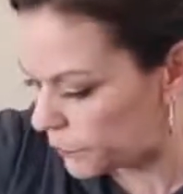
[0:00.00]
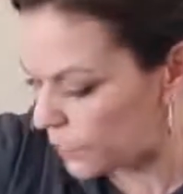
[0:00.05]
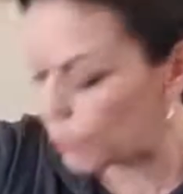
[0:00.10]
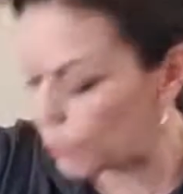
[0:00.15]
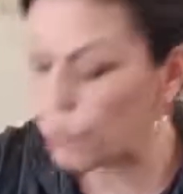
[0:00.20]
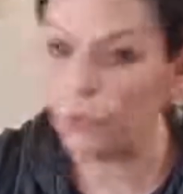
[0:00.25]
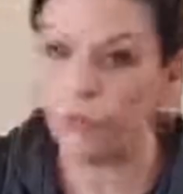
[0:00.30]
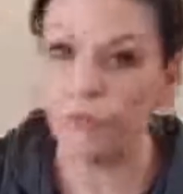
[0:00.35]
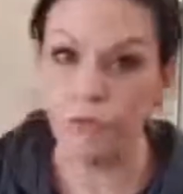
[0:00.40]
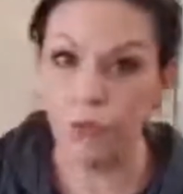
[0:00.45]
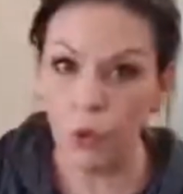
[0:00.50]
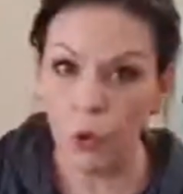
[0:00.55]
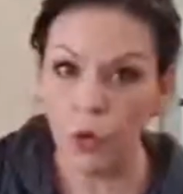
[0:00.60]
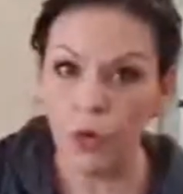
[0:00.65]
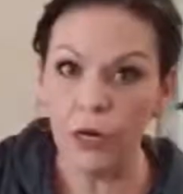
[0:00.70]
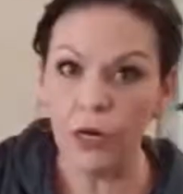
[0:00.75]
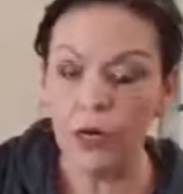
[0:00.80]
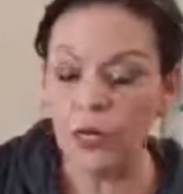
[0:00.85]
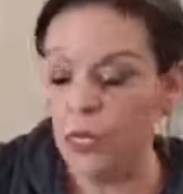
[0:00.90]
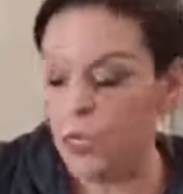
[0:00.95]
Number
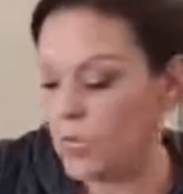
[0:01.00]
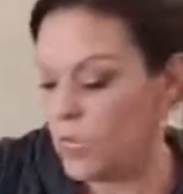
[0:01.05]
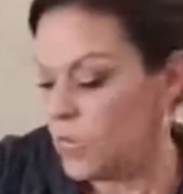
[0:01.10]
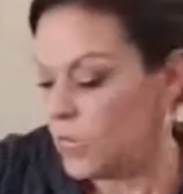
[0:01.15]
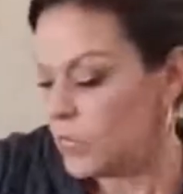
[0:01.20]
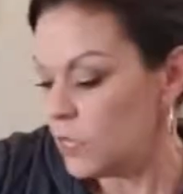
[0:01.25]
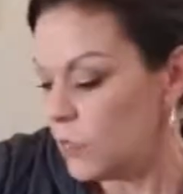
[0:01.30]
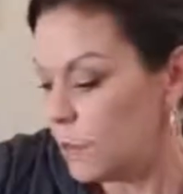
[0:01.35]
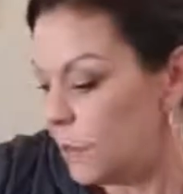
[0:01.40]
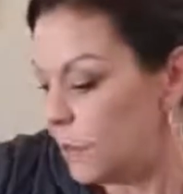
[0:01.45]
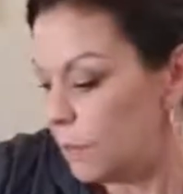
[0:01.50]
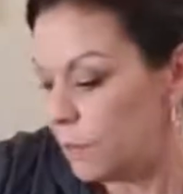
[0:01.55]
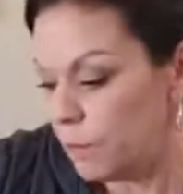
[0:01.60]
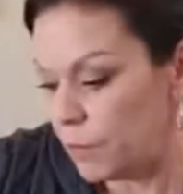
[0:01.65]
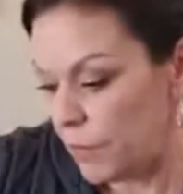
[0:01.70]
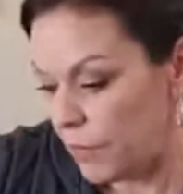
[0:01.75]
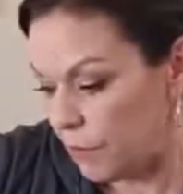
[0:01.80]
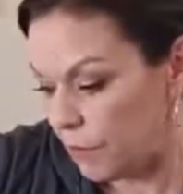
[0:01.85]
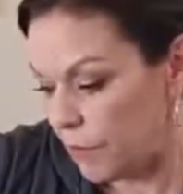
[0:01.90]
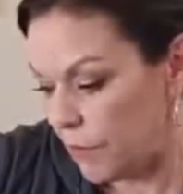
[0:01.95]
4, the
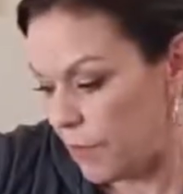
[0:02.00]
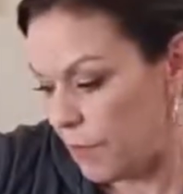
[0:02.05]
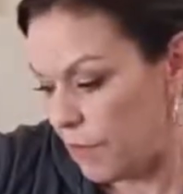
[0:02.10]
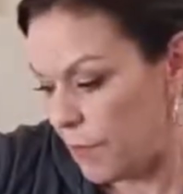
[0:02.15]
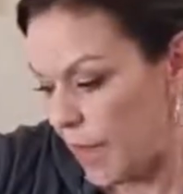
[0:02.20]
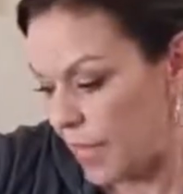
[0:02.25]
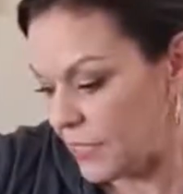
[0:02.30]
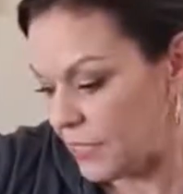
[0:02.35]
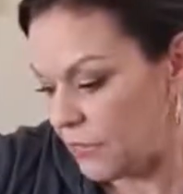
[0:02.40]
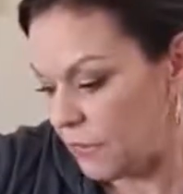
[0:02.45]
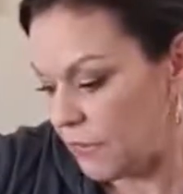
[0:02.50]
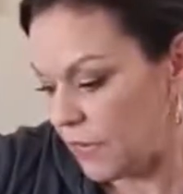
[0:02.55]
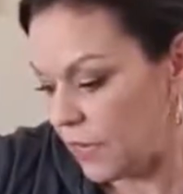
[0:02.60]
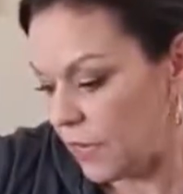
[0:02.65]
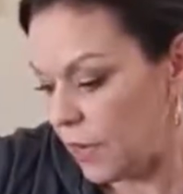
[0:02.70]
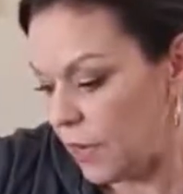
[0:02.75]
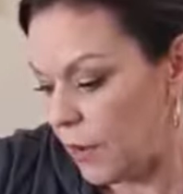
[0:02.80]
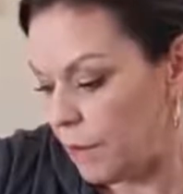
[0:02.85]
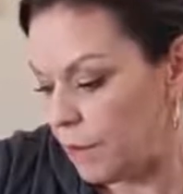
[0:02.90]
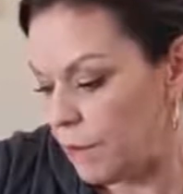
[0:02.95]
benefit of passive
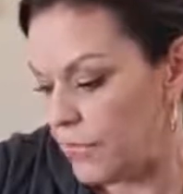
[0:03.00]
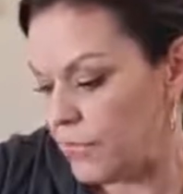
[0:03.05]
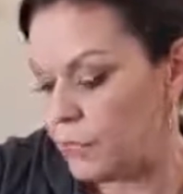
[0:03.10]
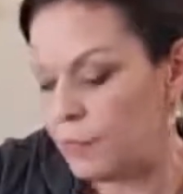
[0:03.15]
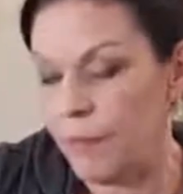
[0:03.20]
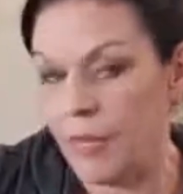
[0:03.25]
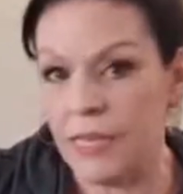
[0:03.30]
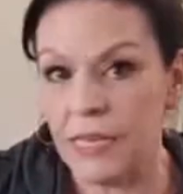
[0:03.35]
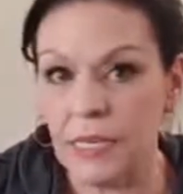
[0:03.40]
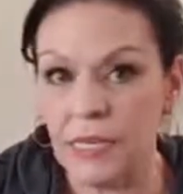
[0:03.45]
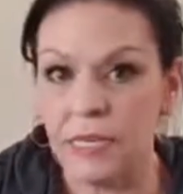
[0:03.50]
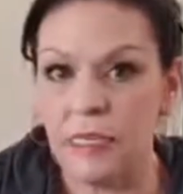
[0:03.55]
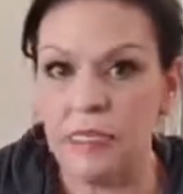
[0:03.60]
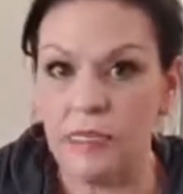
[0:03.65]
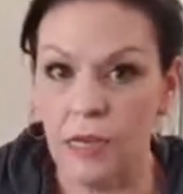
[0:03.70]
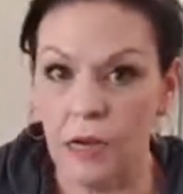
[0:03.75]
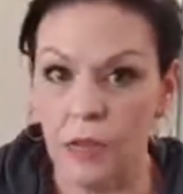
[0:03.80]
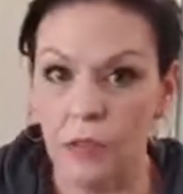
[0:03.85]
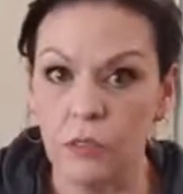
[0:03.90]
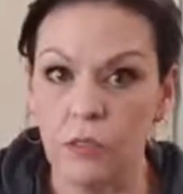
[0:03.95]
income is making
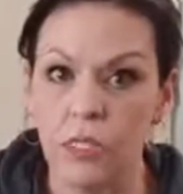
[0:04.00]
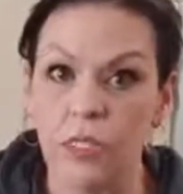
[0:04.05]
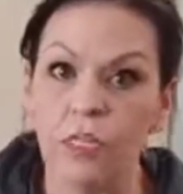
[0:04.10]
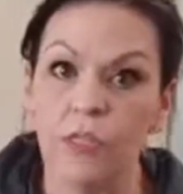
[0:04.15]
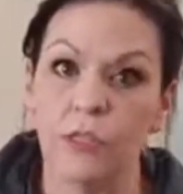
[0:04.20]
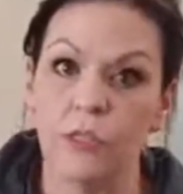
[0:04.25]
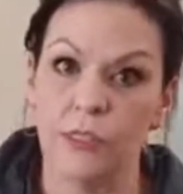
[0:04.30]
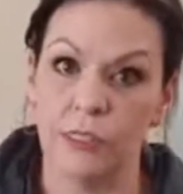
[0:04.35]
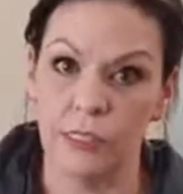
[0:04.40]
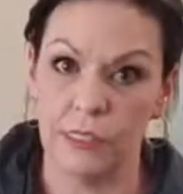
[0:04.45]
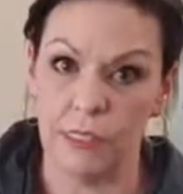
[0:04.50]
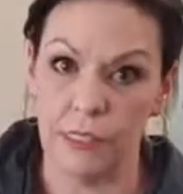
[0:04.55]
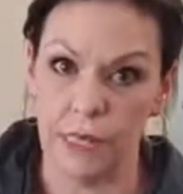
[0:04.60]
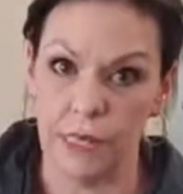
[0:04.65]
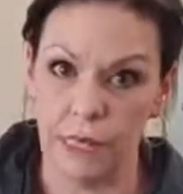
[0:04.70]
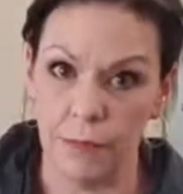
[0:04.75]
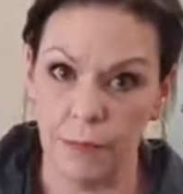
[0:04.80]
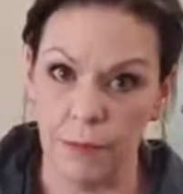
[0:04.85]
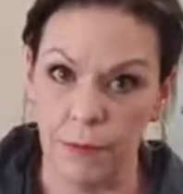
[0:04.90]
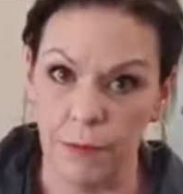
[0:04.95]
sales in your
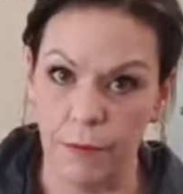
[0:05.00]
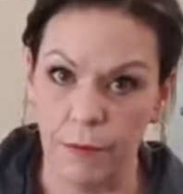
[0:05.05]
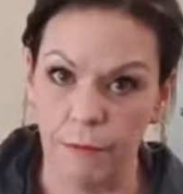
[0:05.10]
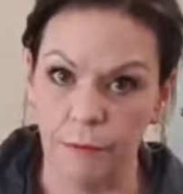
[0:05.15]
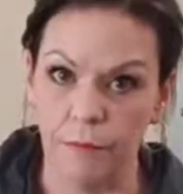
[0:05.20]
sleep.